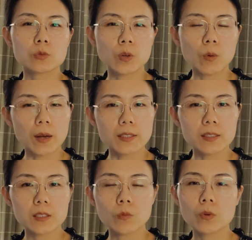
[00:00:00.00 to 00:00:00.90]

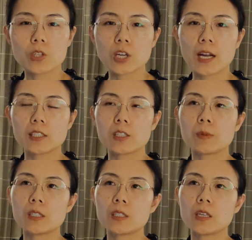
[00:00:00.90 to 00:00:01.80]
request with
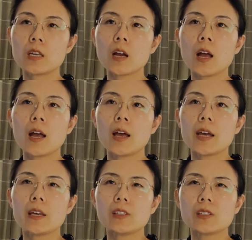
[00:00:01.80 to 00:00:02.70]
ChatGPT.
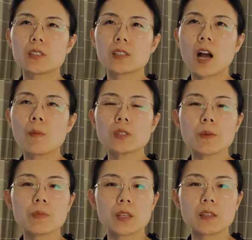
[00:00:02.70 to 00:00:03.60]
It just comes
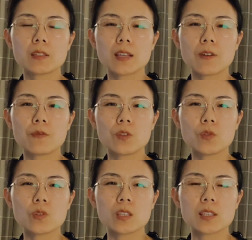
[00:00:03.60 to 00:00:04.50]
up things that
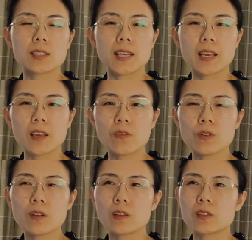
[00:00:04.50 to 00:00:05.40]
feels
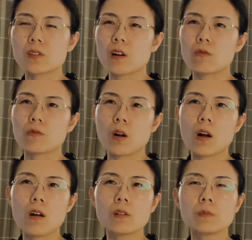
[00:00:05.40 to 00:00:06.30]
safe and it's not
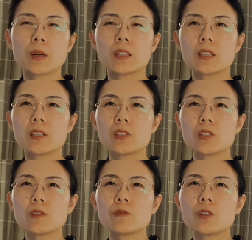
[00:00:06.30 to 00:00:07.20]
wrong, but it
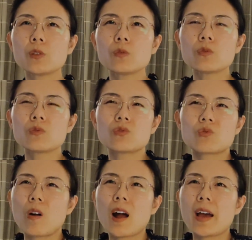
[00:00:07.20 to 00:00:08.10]
just feels
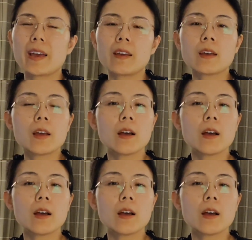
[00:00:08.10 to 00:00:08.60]
dry.